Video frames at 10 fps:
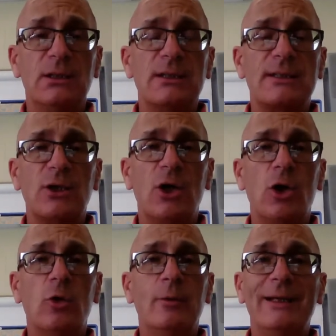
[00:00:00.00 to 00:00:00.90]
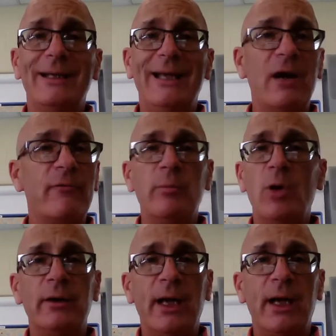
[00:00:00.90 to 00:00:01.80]
So every
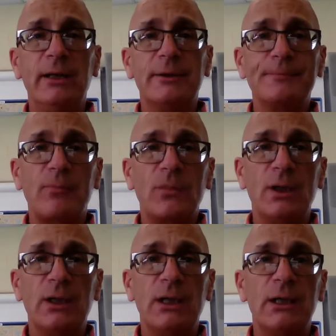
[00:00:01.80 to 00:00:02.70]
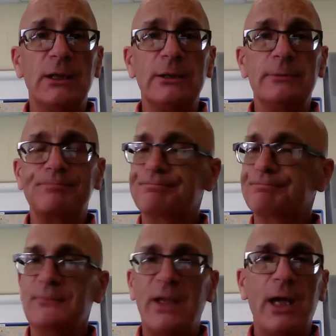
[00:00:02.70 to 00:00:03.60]
Monday, hell
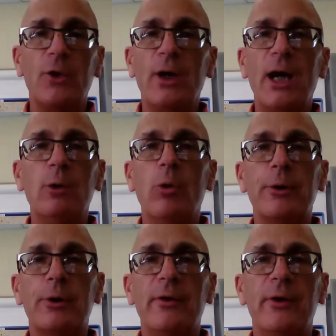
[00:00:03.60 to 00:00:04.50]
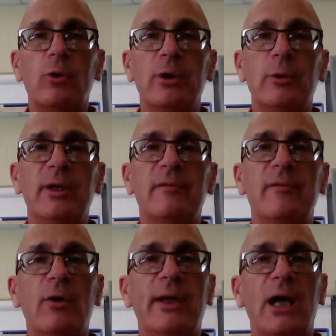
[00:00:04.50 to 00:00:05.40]
or high water, there will be a
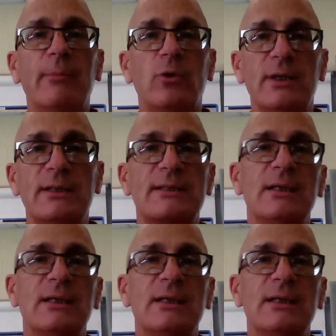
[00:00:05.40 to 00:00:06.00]
vocab quiz